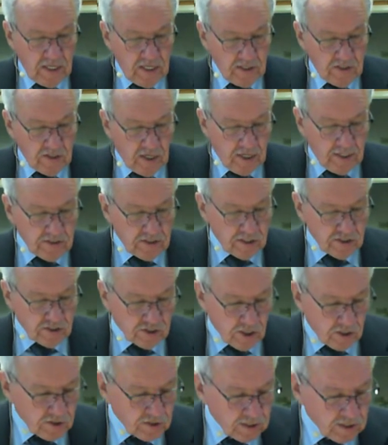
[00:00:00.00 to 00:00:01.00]
not
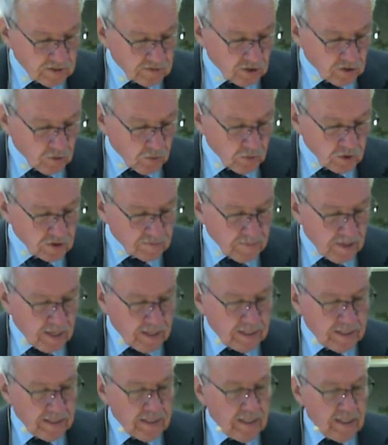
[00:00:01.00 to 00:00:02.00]
discerning the Lord's
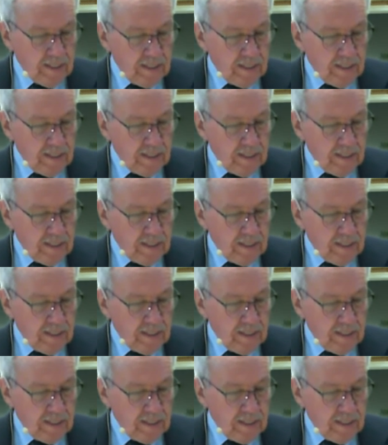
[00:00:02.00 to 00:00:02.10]
body."